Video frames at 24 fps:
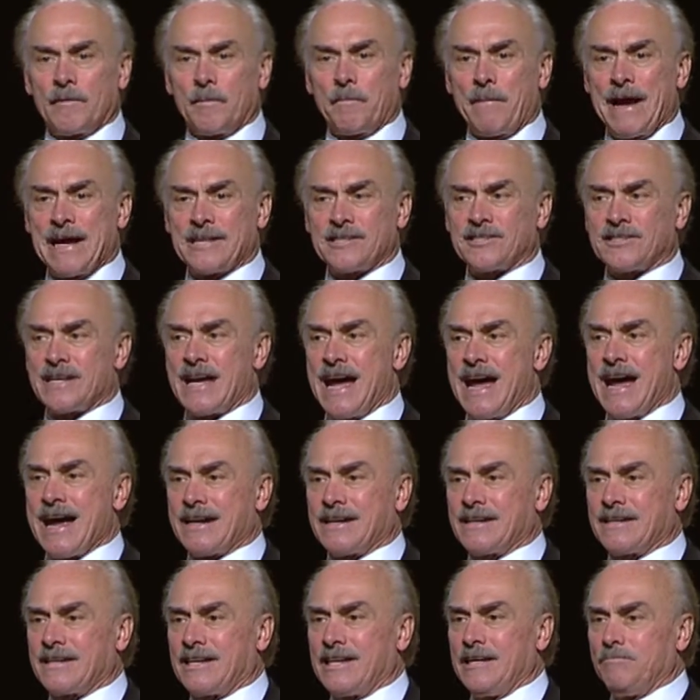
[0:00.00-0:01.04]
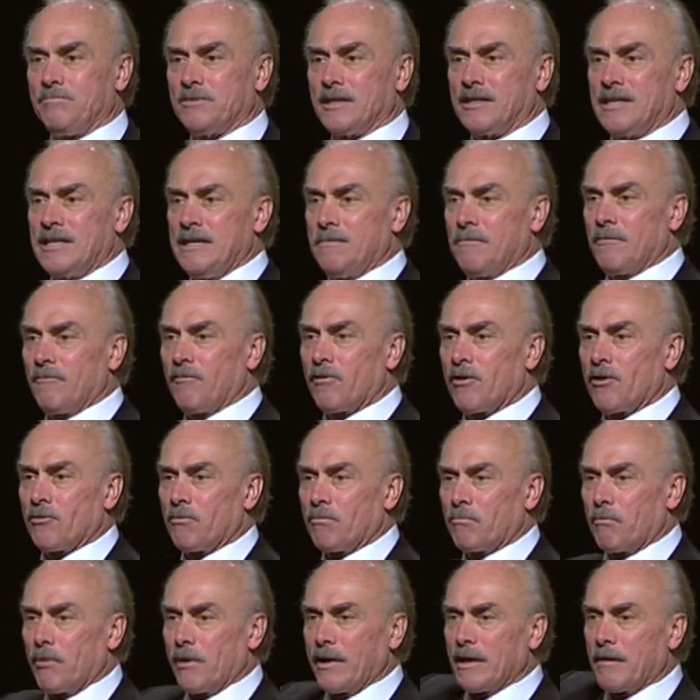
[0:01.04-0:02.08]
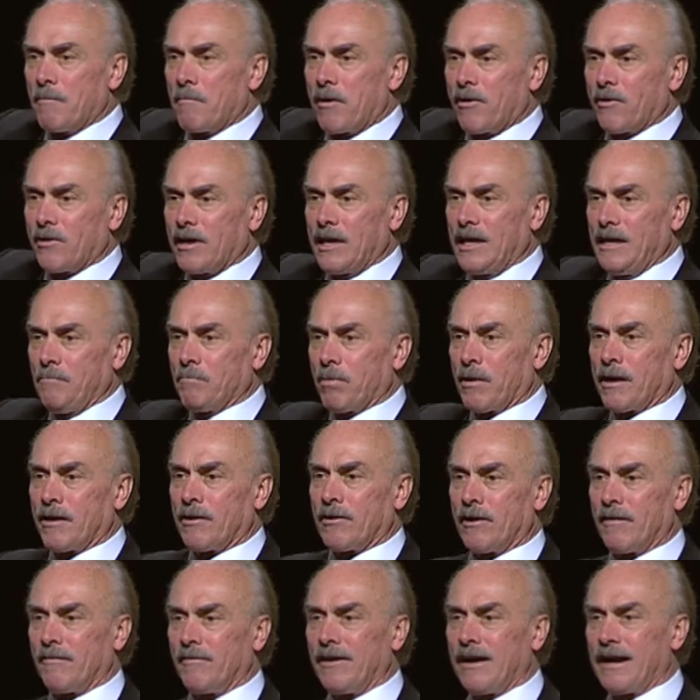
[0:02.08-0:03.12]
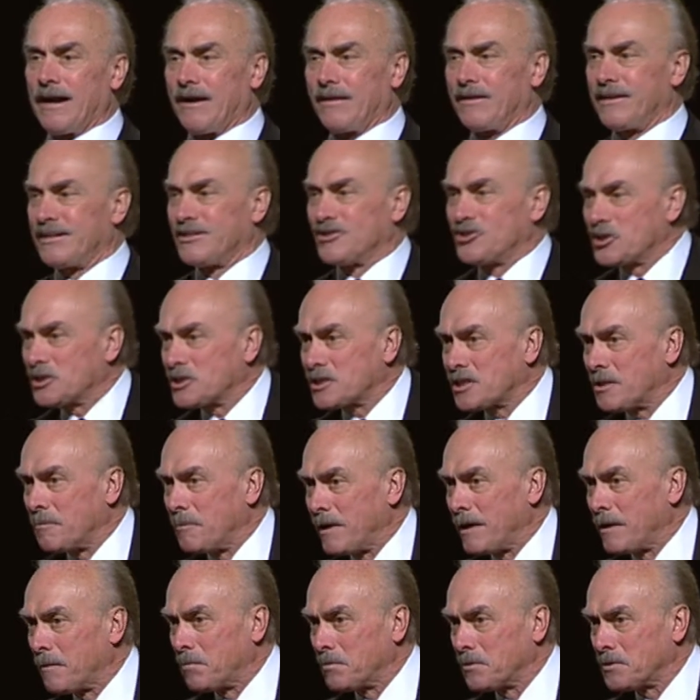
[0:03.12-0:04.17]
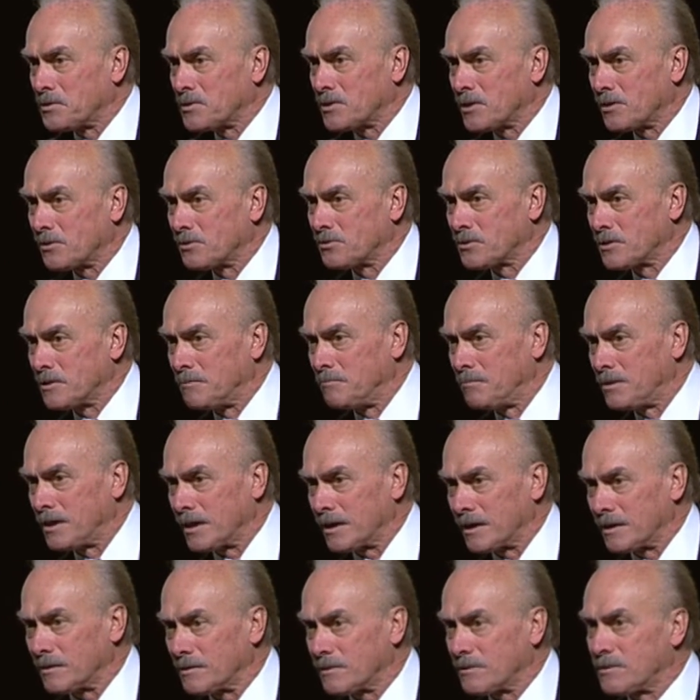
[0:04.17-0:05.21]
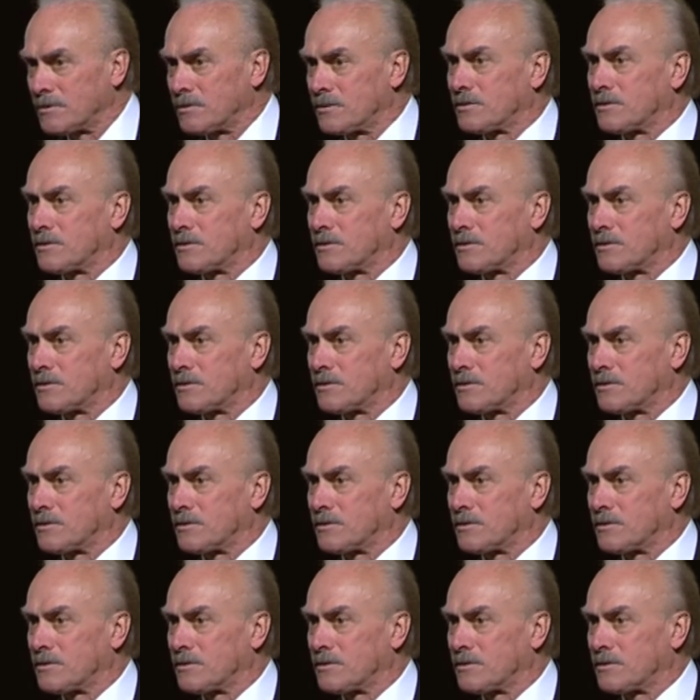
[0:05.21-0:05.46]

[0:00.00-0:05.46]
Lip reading: Pass the hat to keep the team afloat, bring a marquee player every now and then just to be able to sell some tickets.